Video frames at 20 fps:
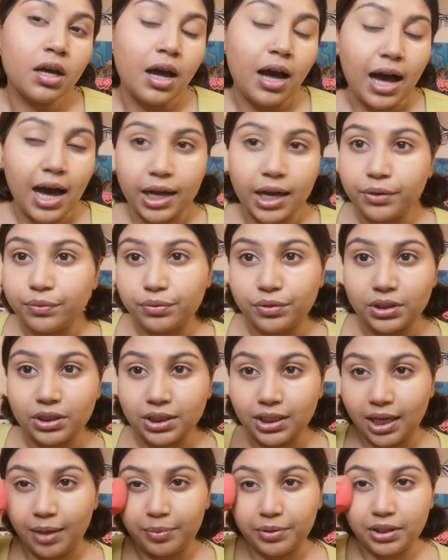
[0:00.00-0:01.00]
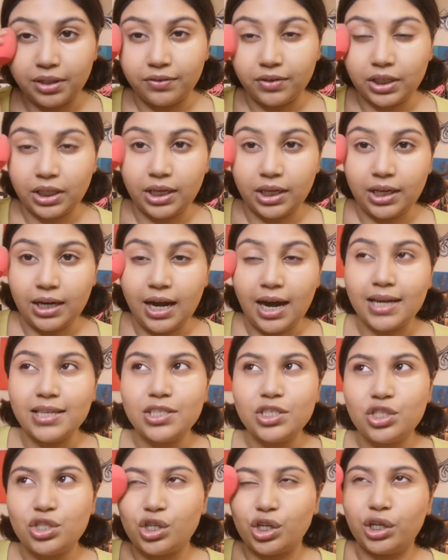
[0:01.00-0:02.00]
I really have been loving it. I
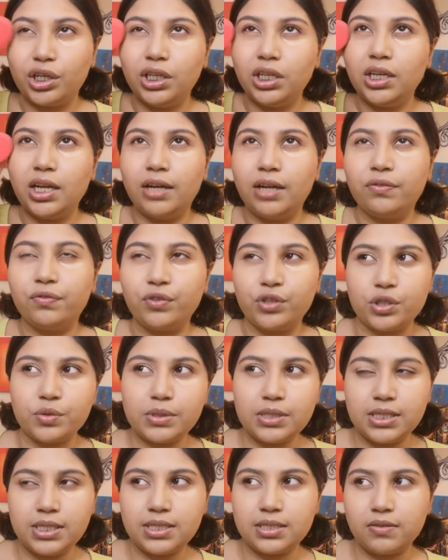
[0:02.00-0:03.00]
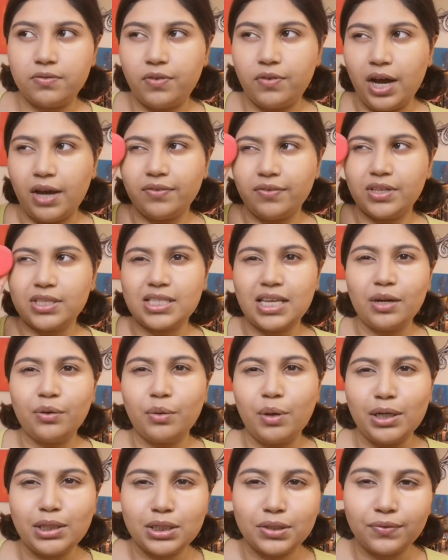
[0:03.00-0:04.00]
started at first with season 5 because I don't know,
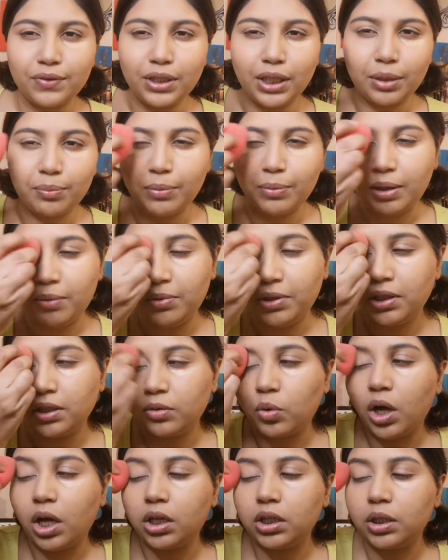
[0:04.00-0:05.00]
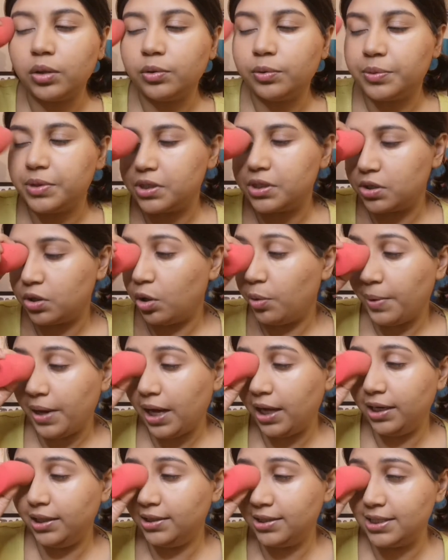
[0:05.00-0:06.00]
I just felt like maybe the quality will be so
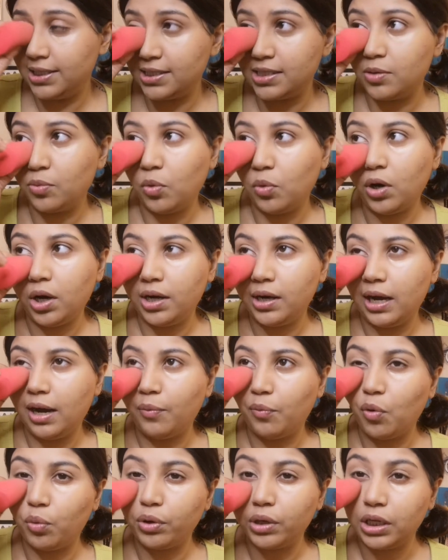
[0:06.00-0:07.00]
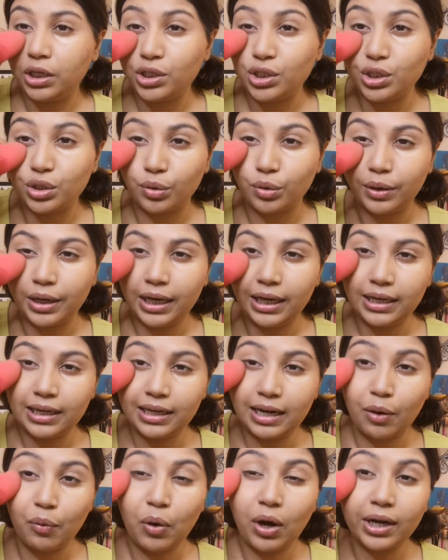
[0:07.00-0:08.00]
bad in season 1 I won't enjoy it, and
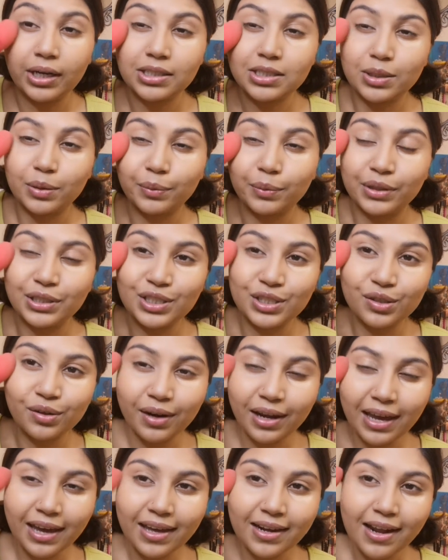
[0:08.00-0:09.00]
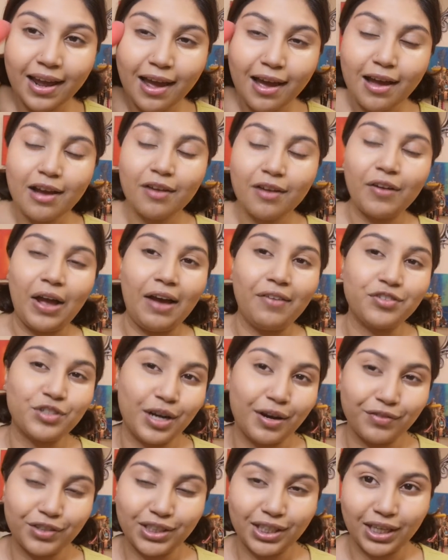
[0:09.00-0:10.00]
I wanted to enjoy it after
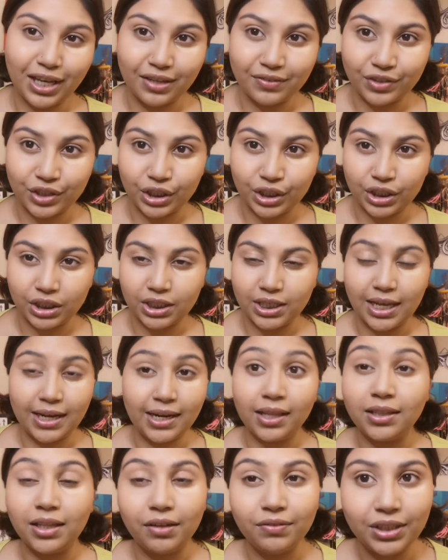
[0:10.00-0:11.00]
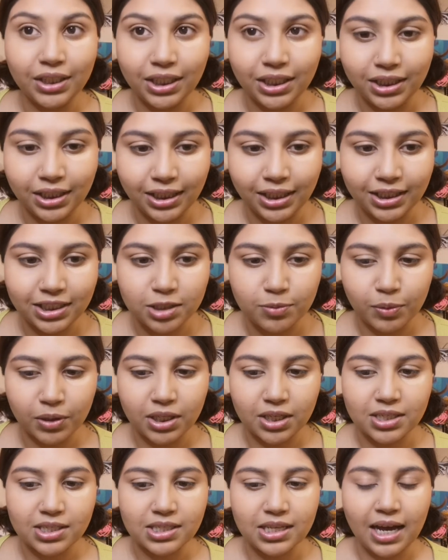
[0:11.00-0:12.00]
everything I've heard. And I love Nene Leakes
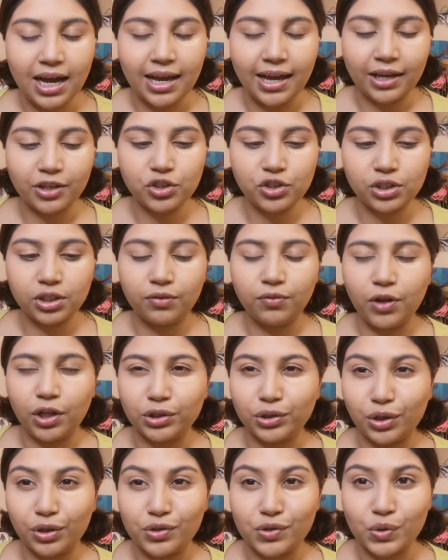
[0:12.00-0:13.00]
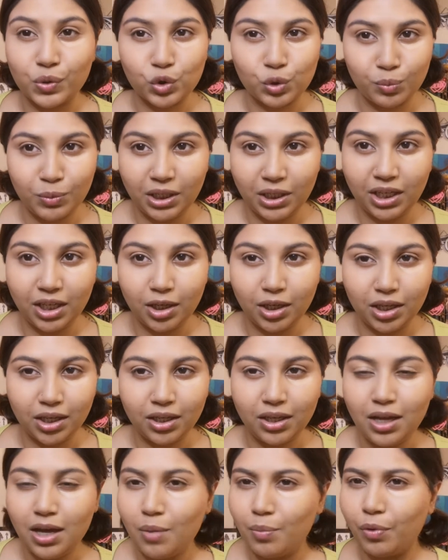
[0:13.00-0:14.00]
because I actually followed her on social media
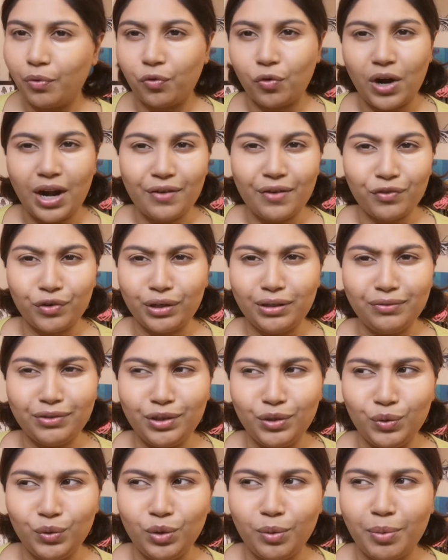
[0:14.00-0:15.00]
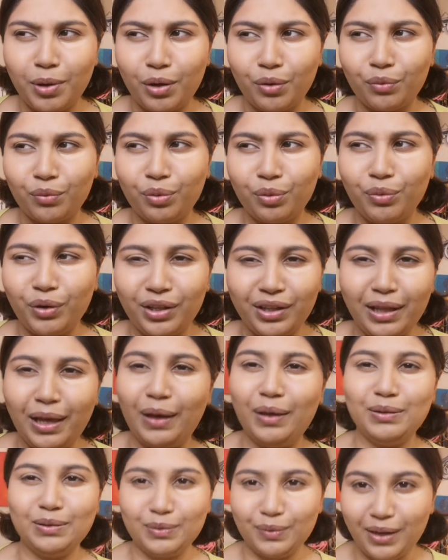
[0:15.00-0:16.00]
before I ever even knew about Real
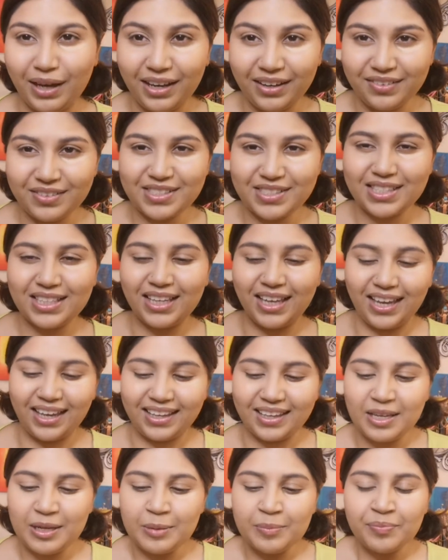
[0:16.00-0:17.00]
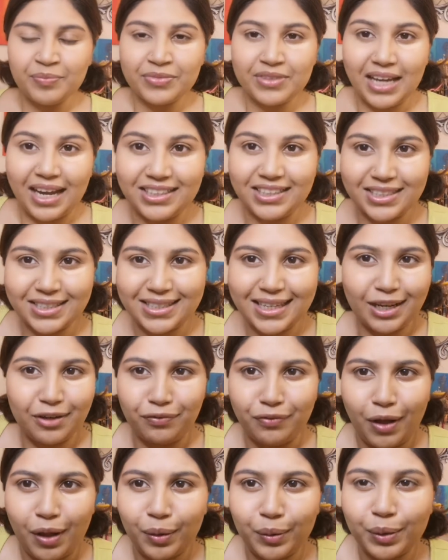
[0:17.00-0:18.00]
Housewives. Like I just kind of
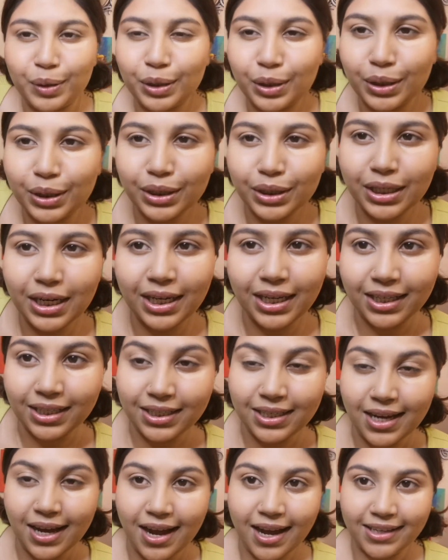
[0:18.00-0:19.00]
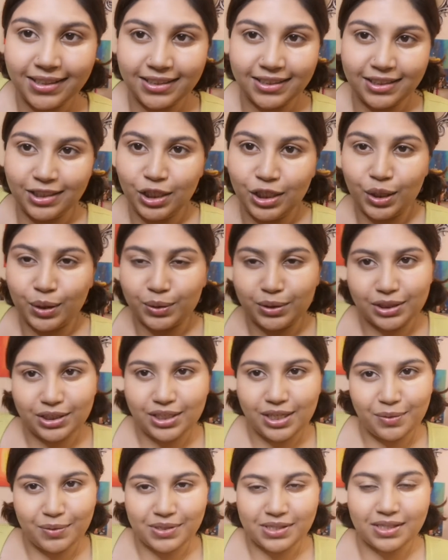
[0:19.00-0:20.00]
followed her and I didn't know that
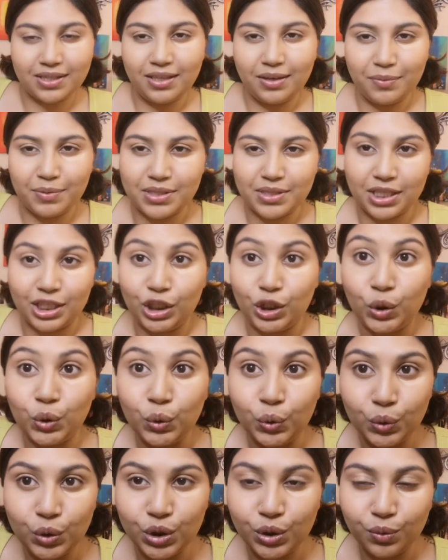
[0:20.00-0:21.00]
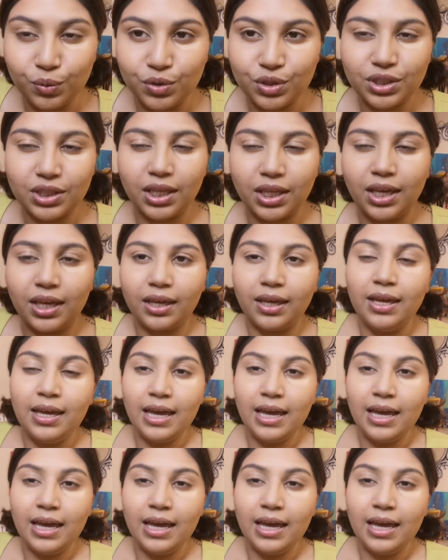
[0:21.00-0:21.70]
it was a huge huge thing.